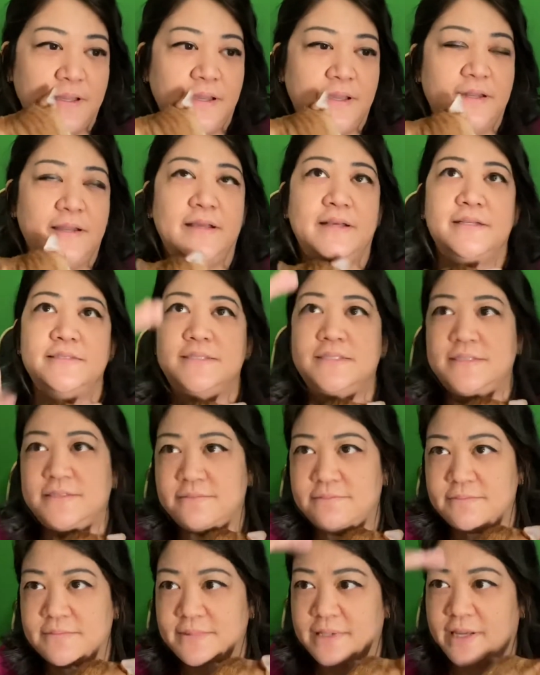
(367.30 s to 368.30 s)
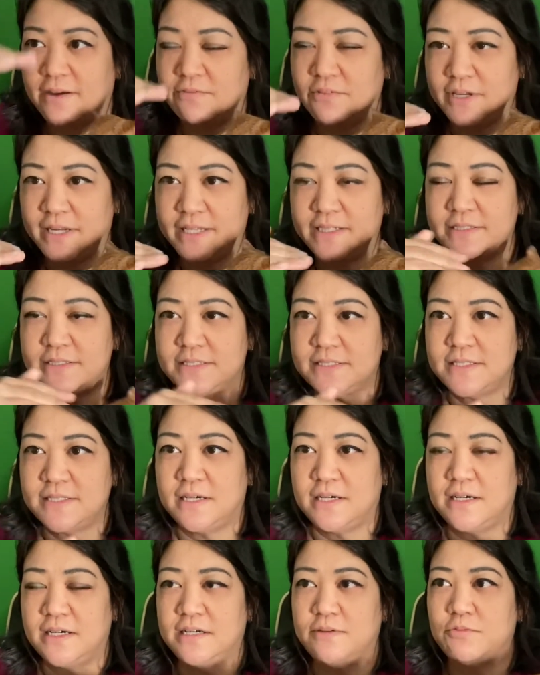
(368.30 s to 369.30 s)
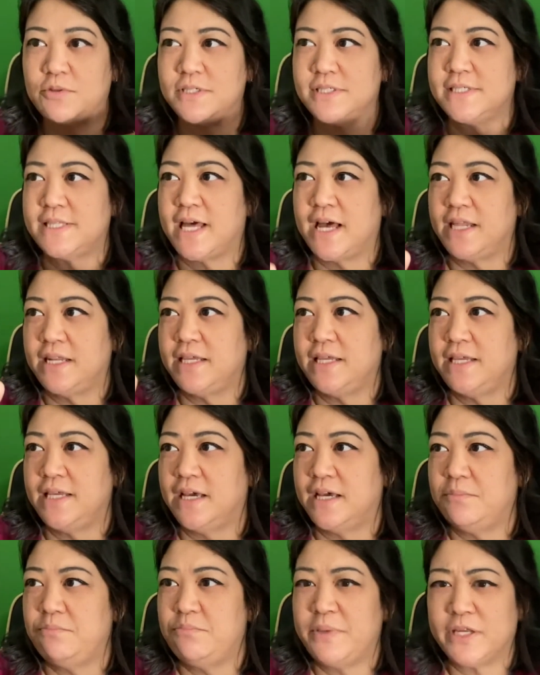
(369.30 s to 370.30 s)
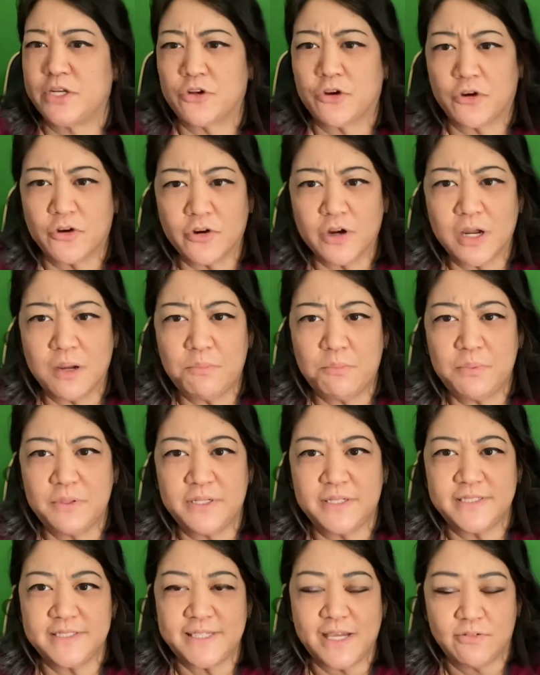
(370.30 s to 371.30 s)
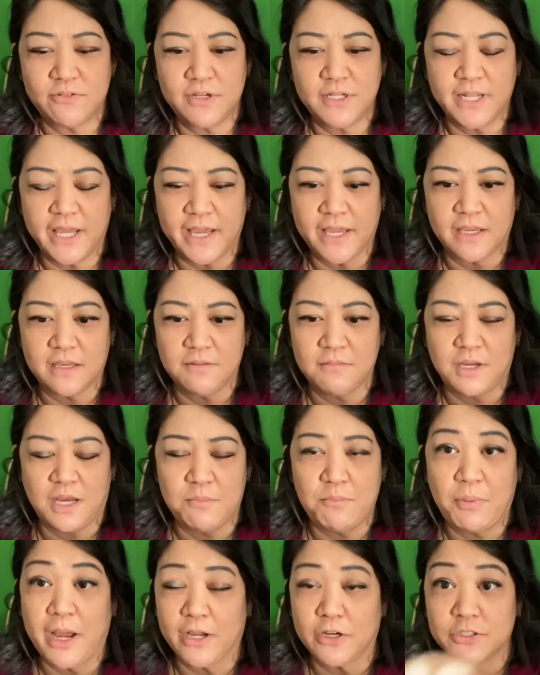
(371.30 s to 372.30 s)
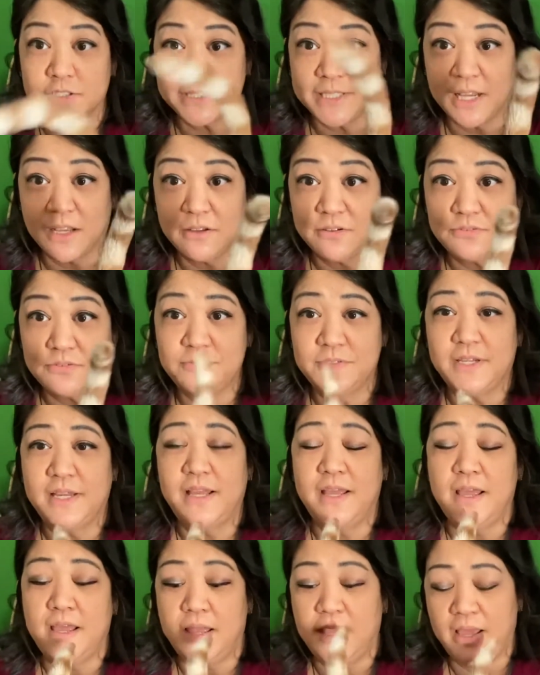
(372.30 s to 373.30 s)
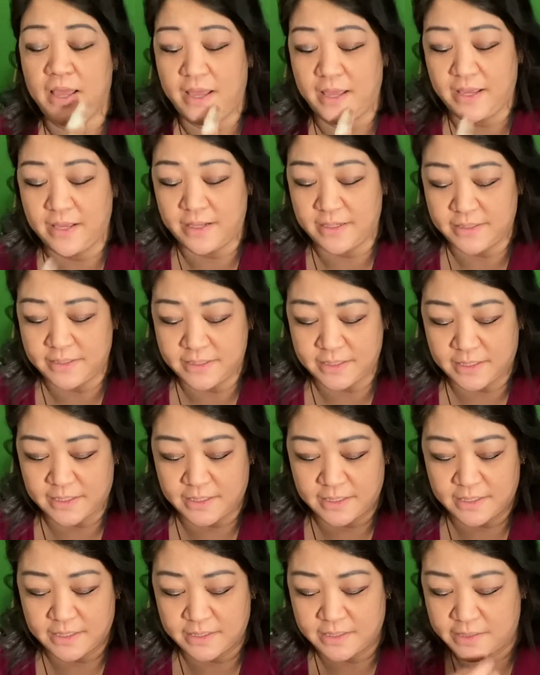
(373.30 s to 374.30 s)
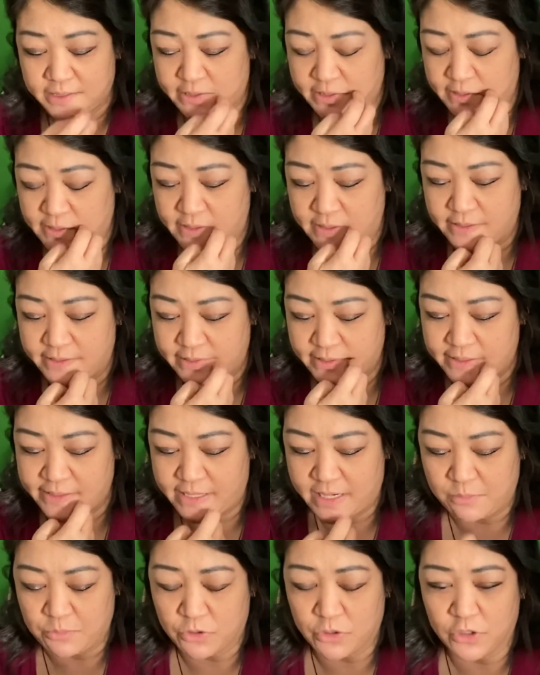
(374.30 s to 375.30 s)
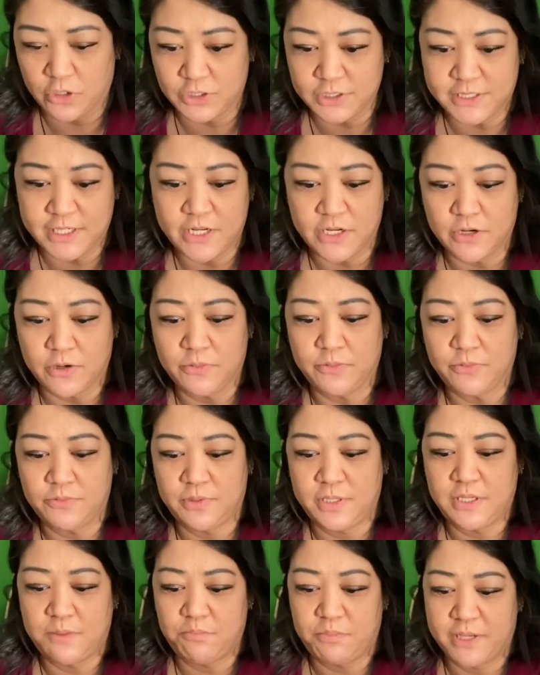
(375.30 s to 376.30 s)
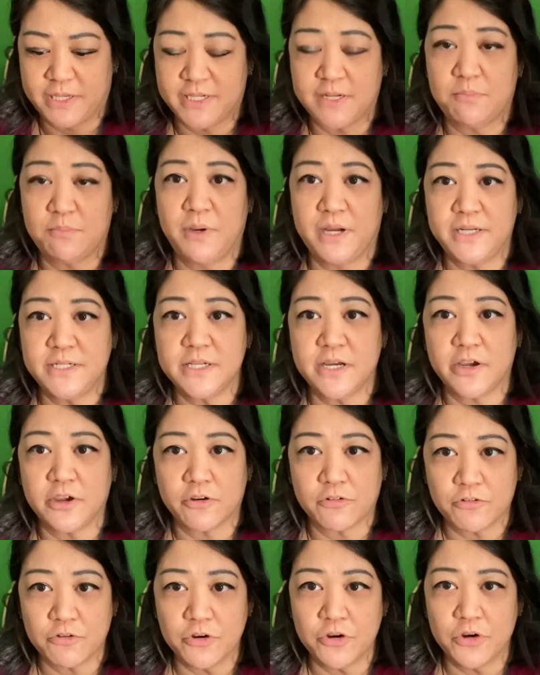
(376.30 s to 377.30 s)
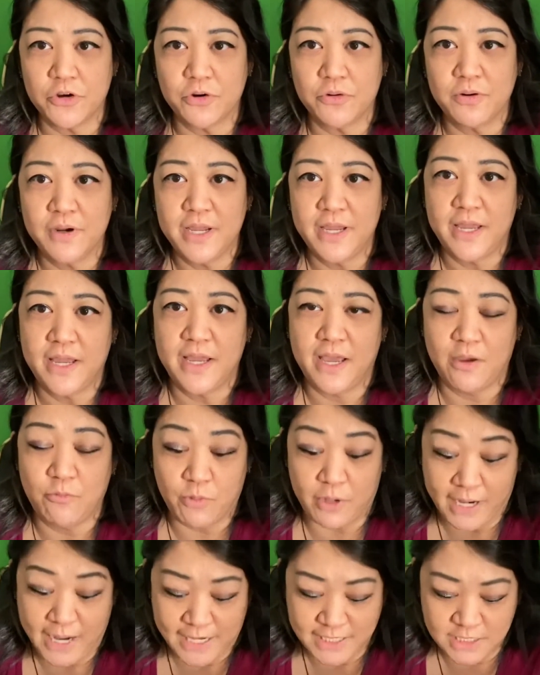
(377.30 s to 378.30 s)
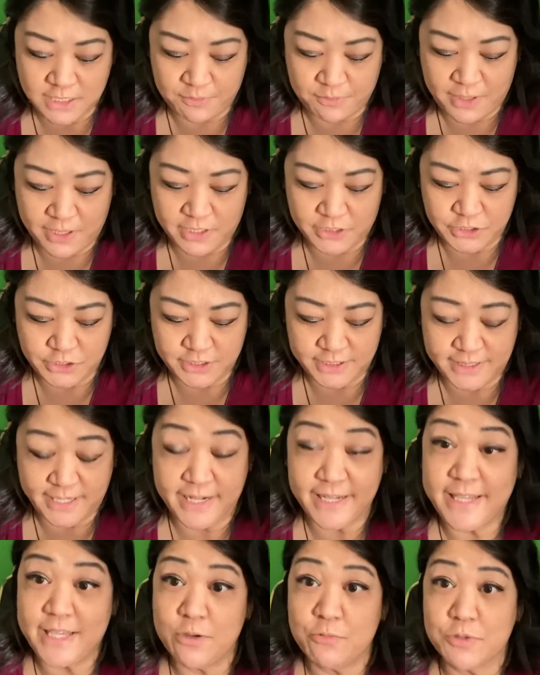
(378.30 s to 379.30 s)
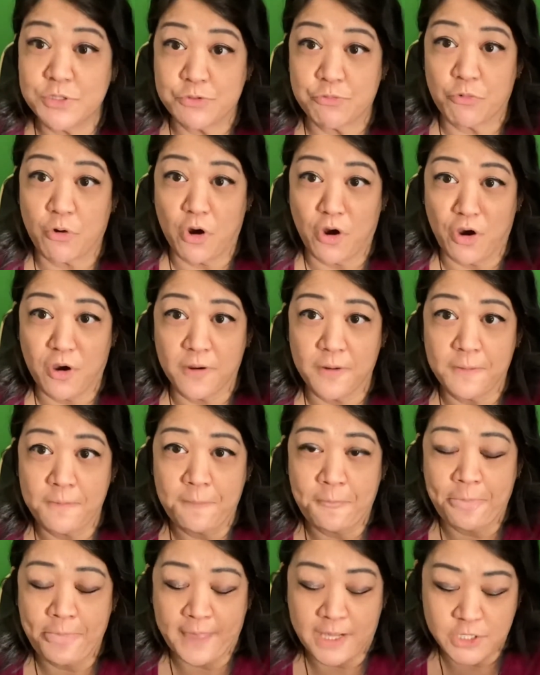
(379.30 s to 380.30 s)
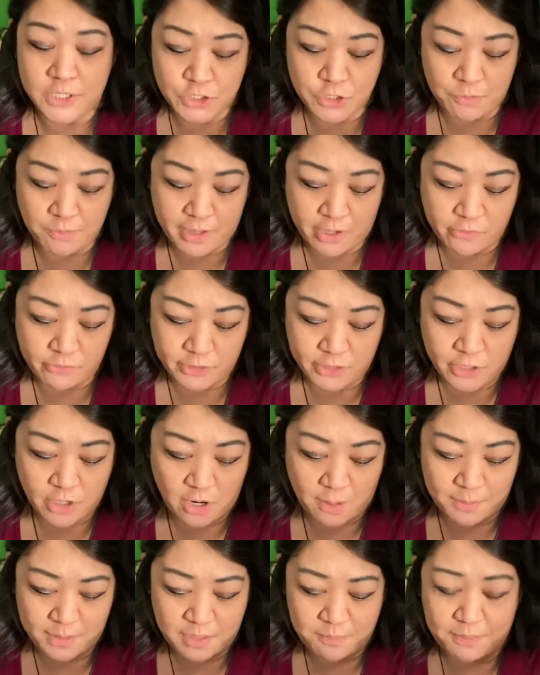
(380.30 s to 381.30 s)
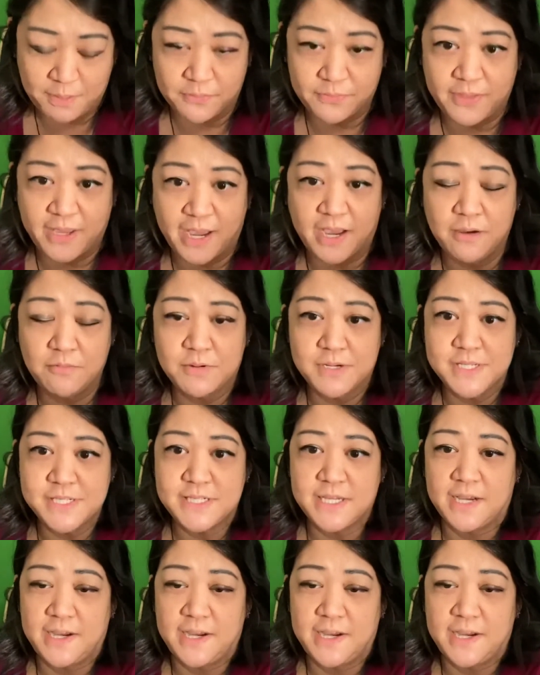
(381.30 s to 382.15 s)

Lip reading: his evidence was that he had picked her up, it sounded like by herself, and Amber Heard said, no, he picked up my entire crew, and when asked about it, she said he was wrong. So my only comment about that was,